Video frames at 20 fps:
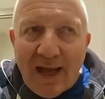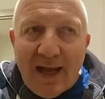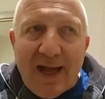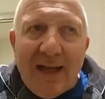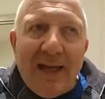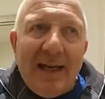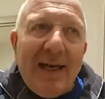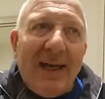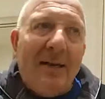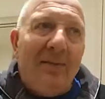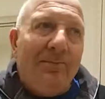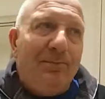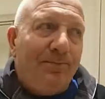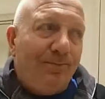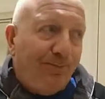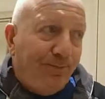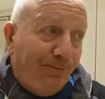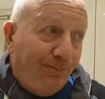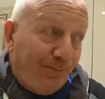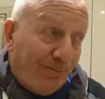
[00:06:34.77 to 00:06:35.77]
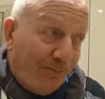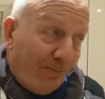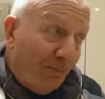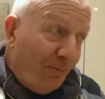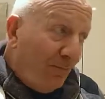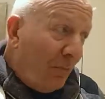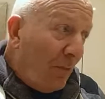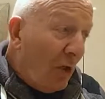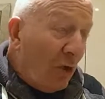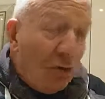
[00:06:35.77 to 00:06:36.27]
I am
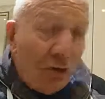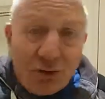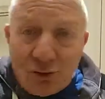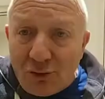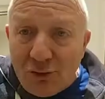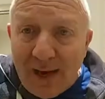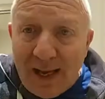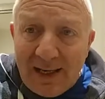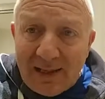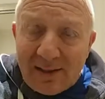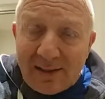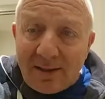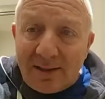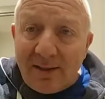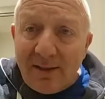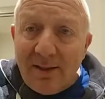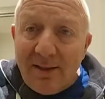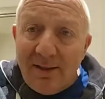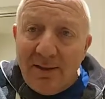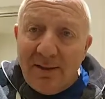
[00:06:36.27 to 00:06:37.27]
stressed,